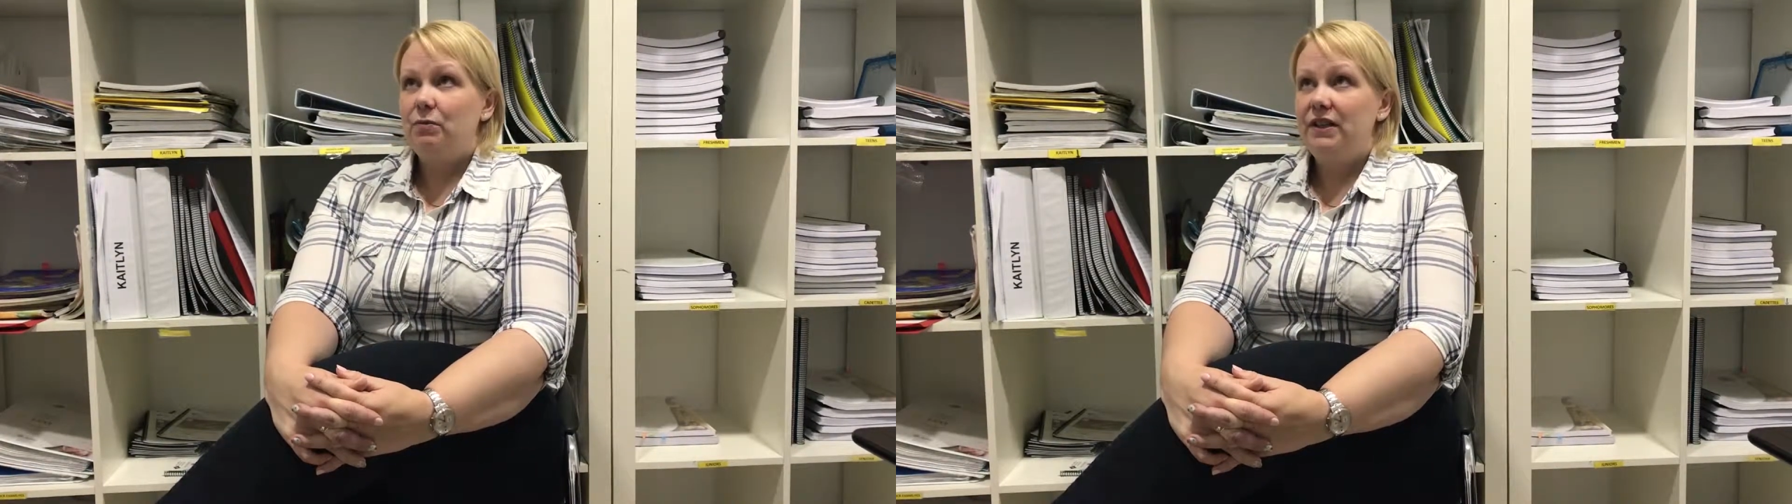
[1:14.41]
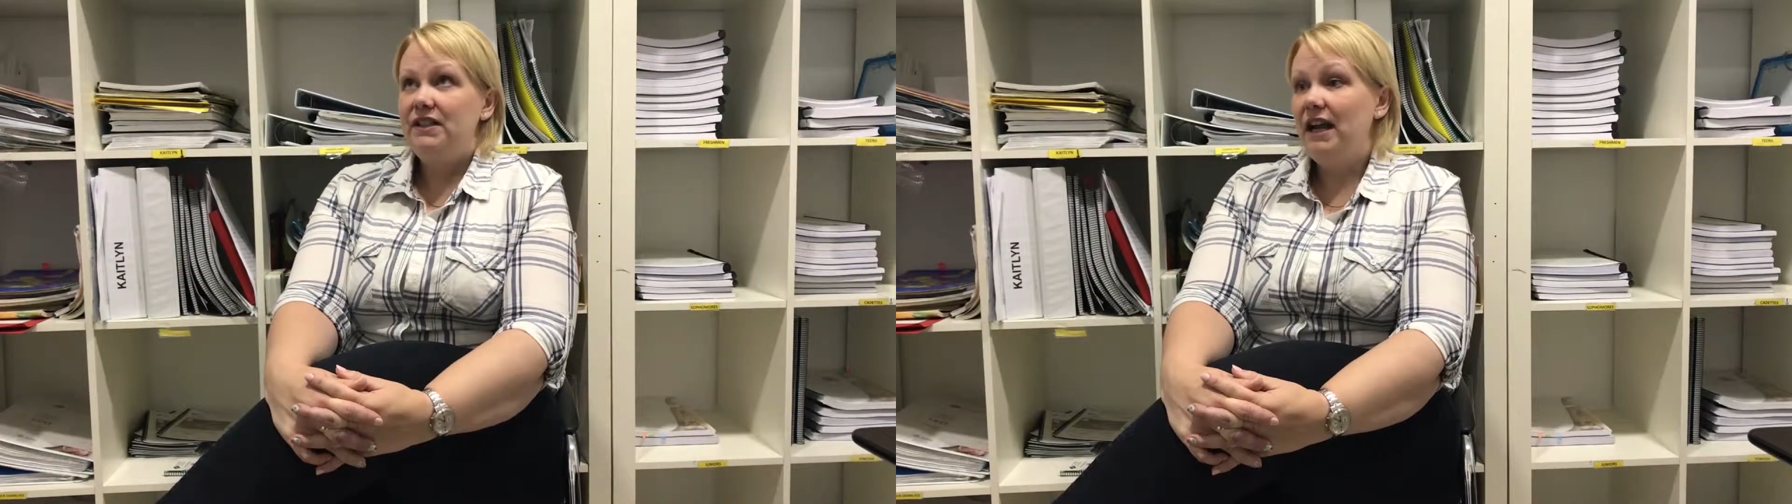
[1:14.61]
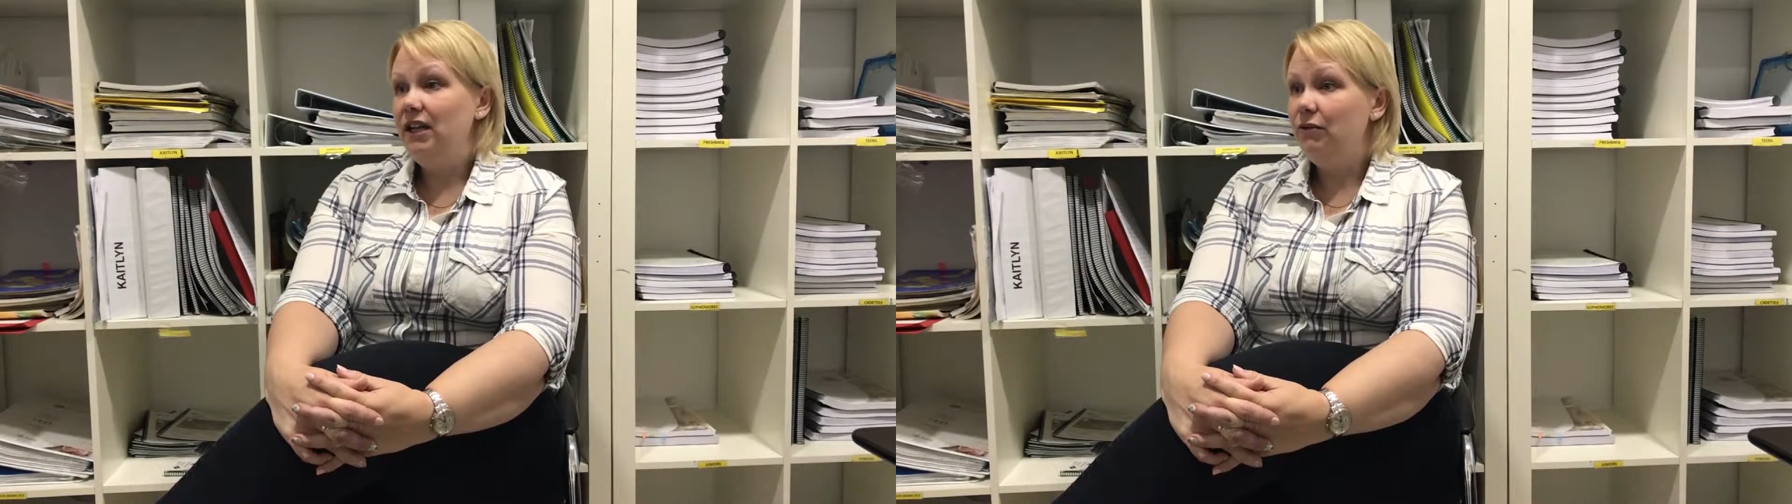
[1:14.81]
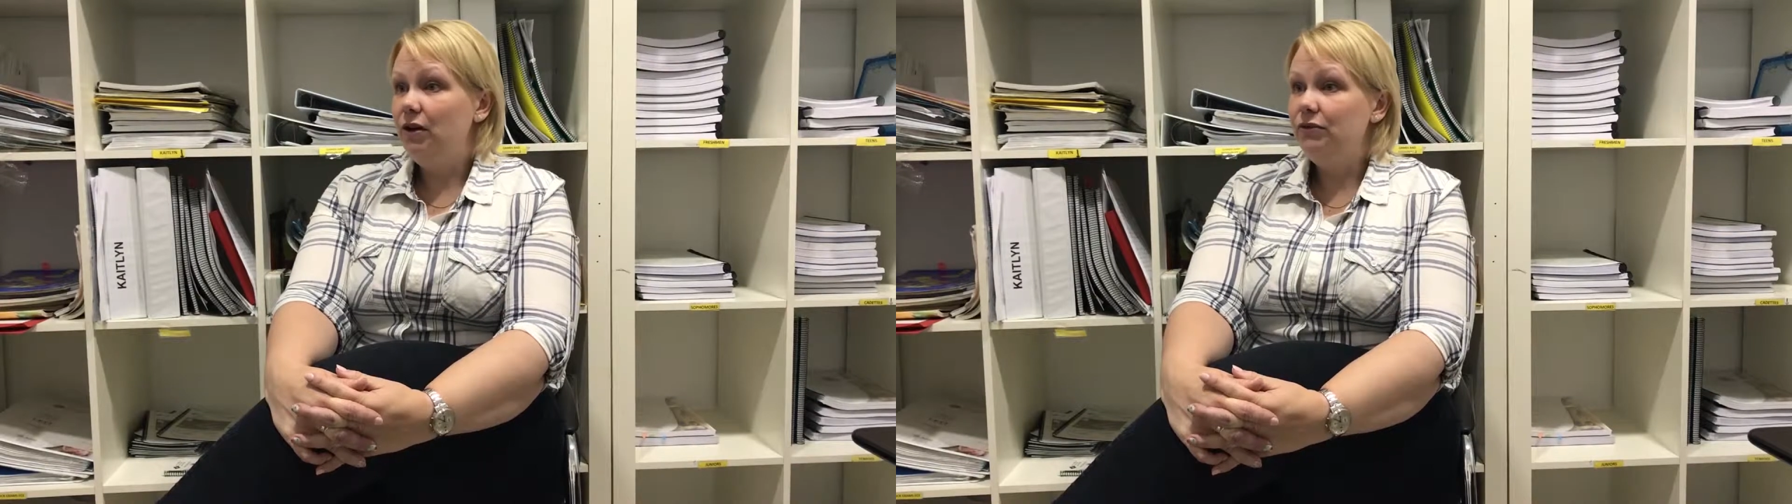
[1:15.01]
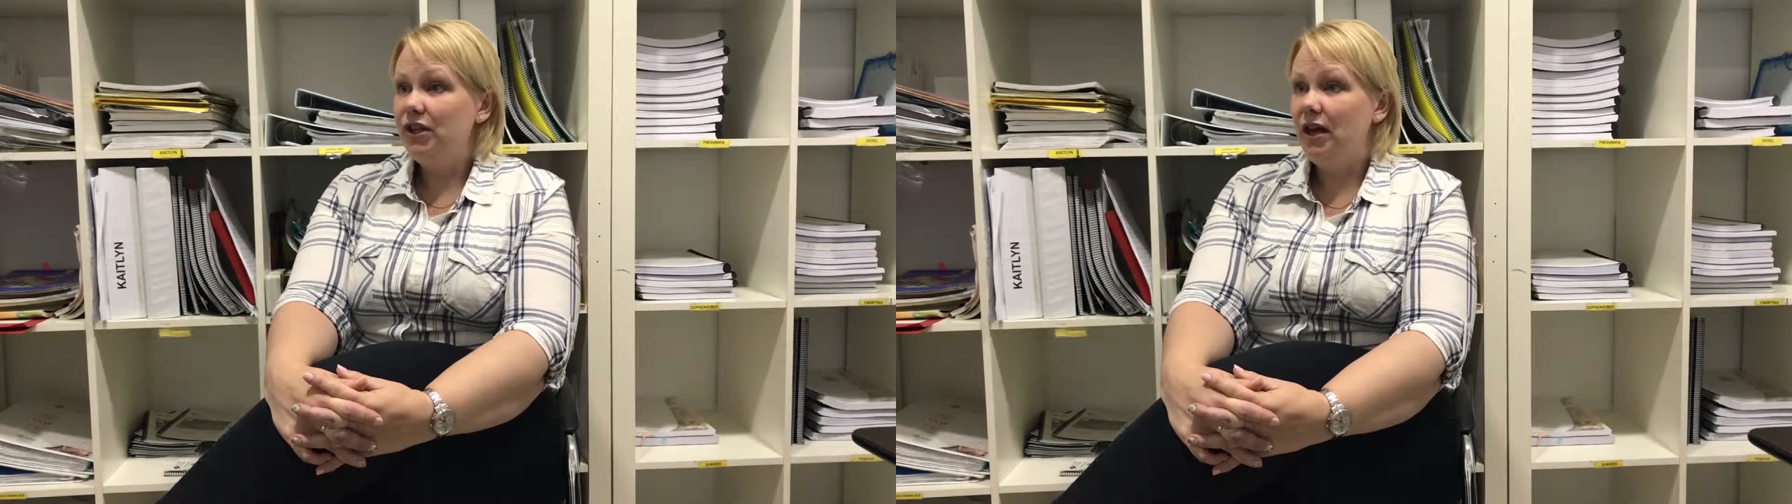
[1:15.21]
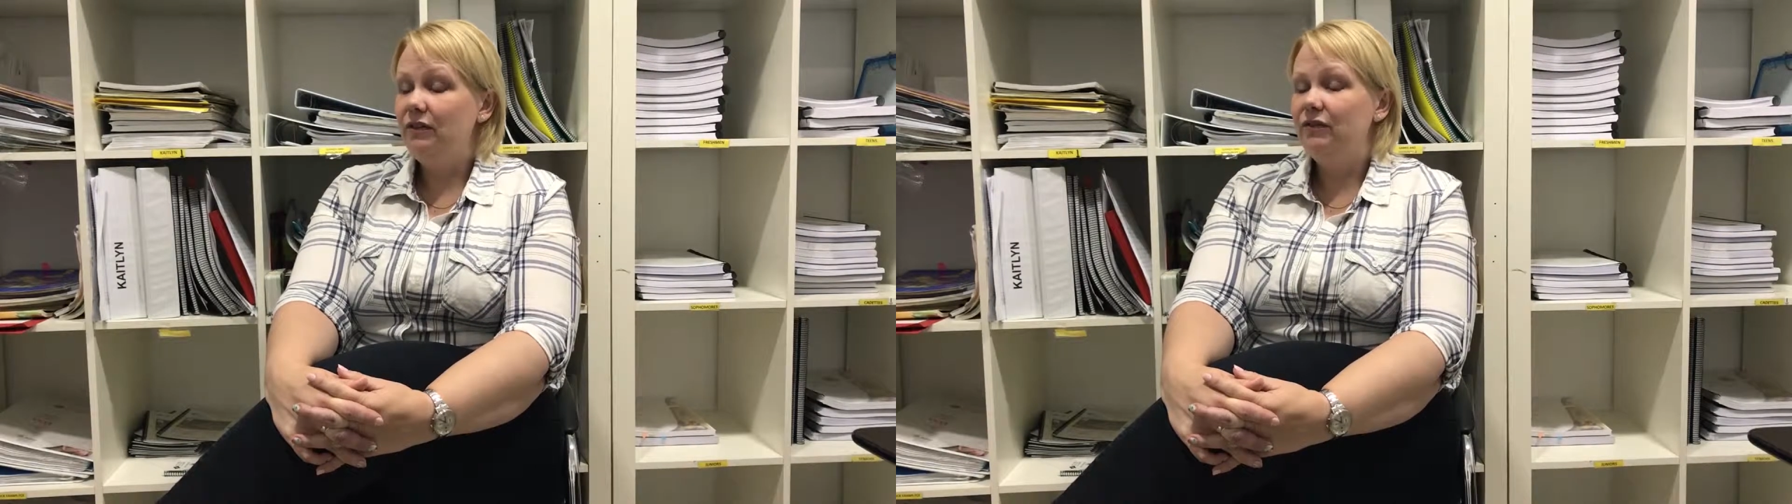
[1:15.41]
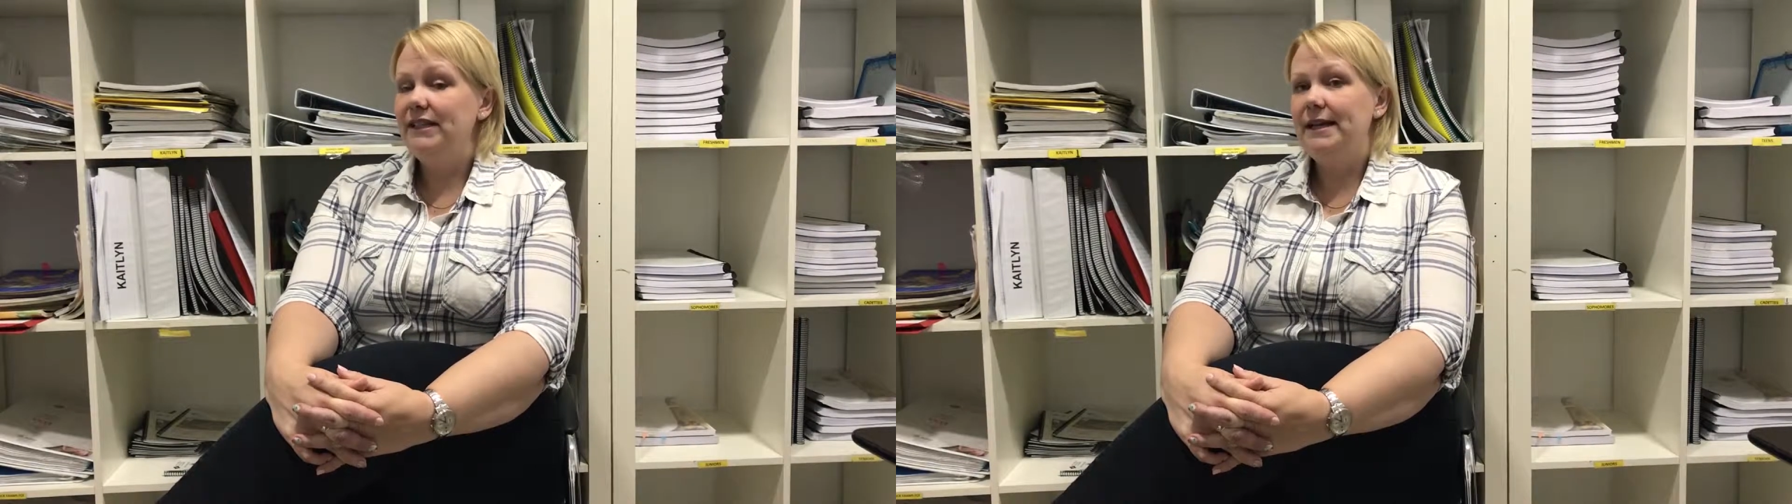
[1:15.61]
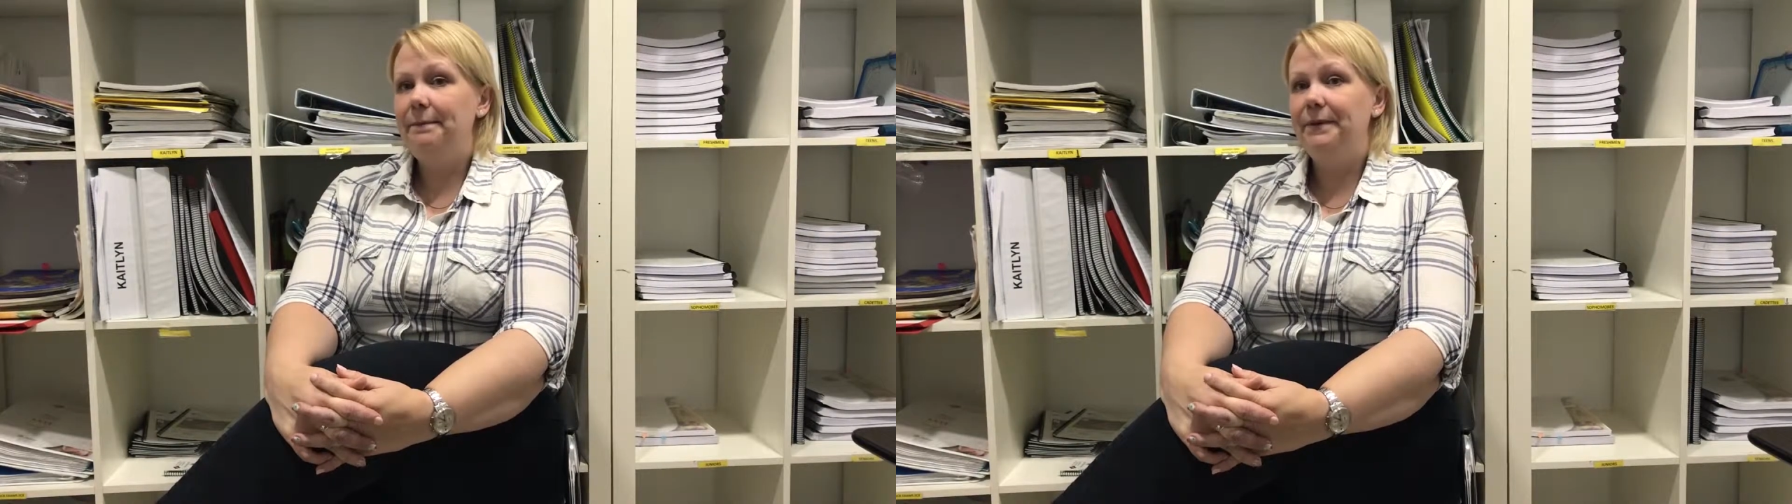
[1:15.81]
with a 10-year-old child, for
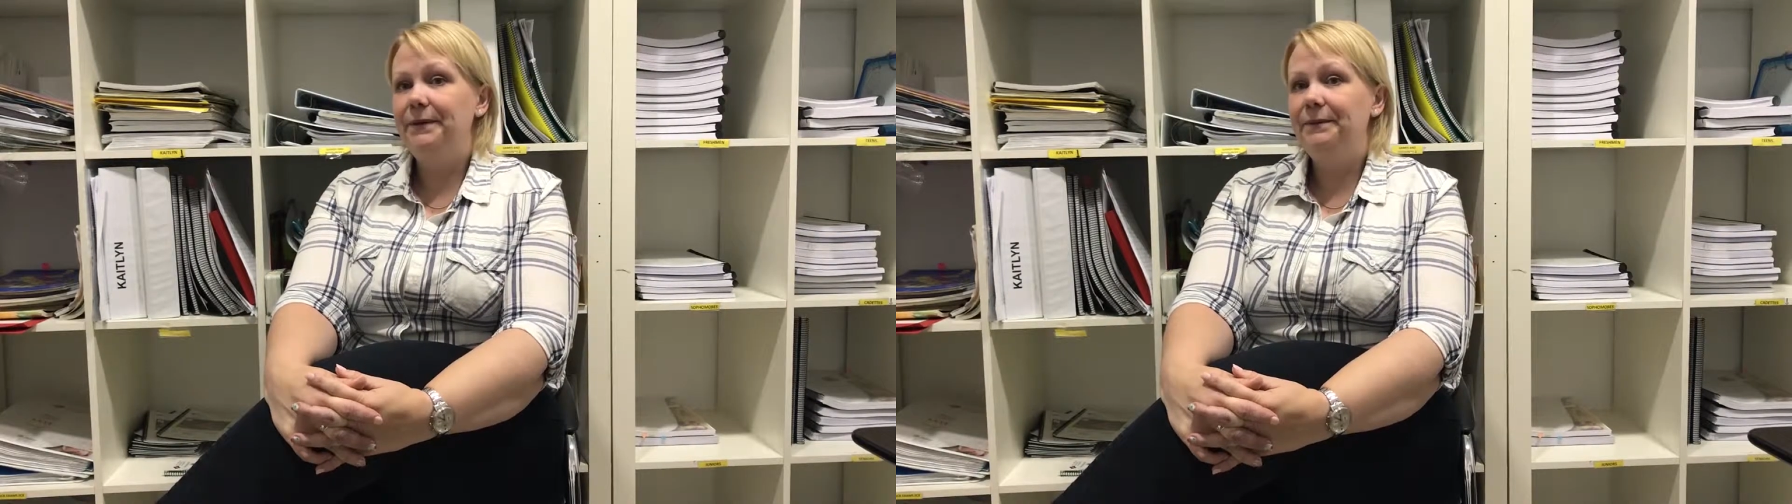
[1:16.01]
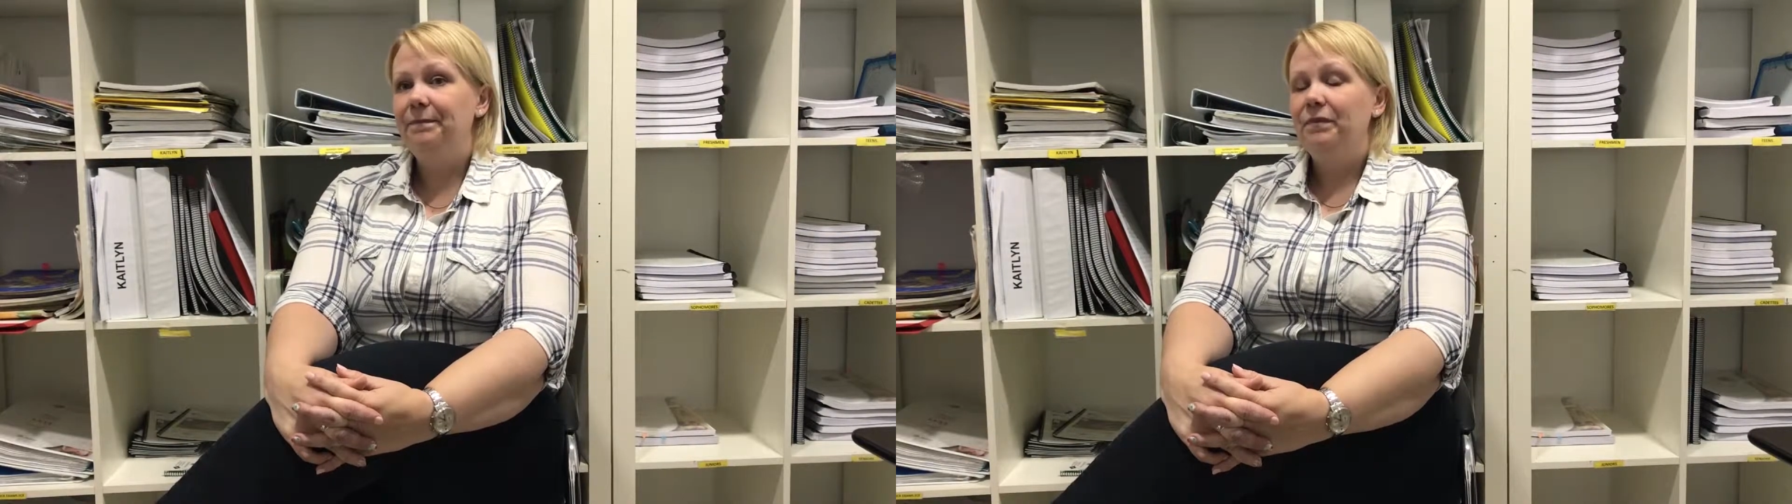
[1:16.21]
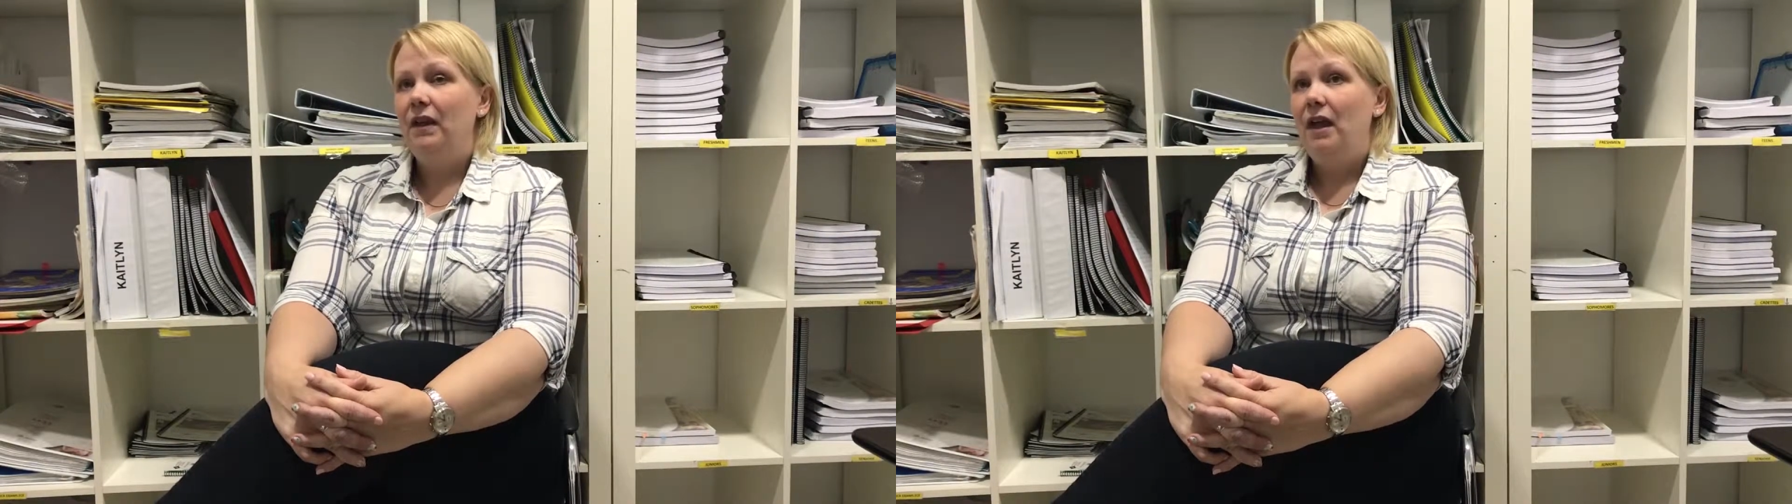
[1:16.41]
example,